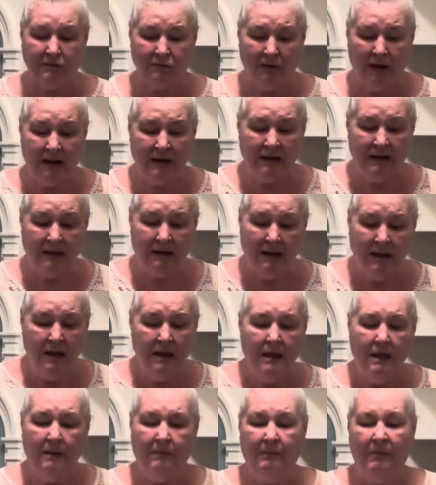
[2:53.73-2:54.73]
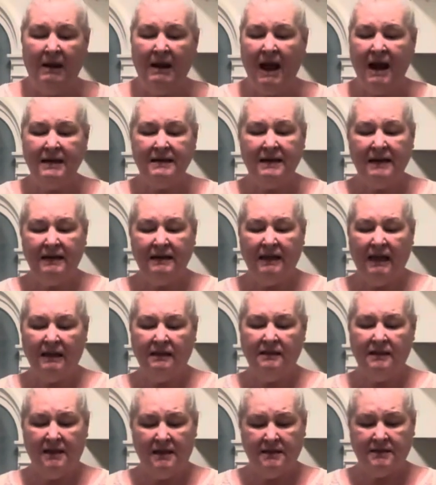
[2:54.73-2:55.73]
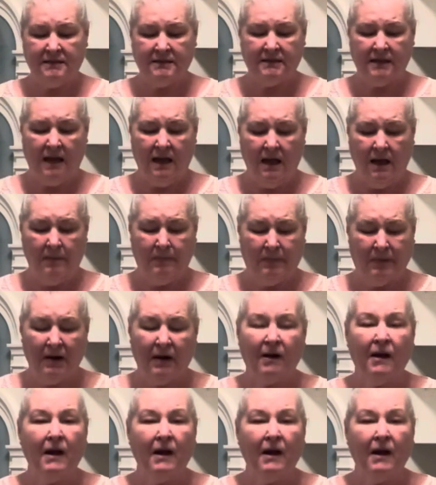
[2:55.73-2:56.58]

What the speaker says: find it. But I did get this pure